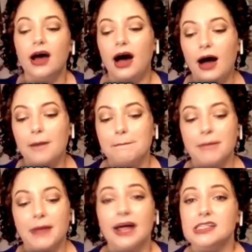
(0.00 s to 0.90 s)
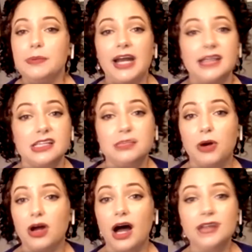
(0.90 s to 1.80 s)
My husband has a
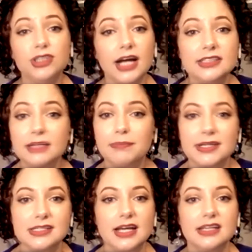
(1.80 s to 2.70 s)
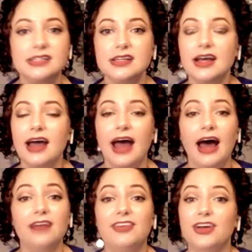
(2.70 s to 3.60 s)
small contracting business
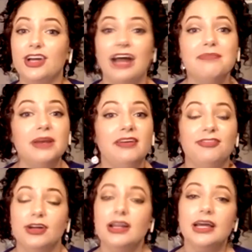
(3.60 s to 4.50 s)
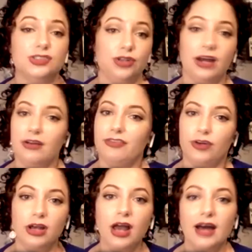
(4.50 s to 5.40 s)
out of here, and I've been a freelance writer for
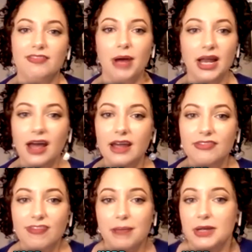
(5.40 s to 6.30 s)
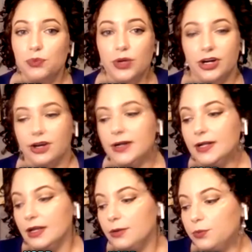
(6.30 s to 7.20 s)
a lot of my life. I mean, we're
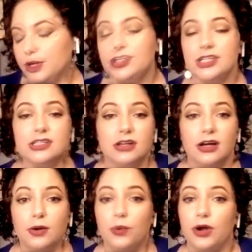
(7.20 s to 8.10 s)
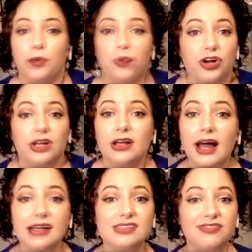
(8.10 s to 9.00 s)
a working
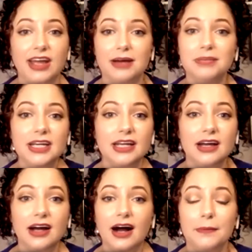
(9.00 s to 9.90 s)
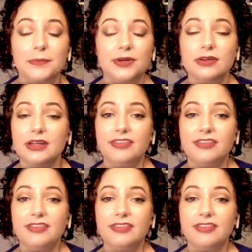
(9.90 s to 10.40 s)
class family who live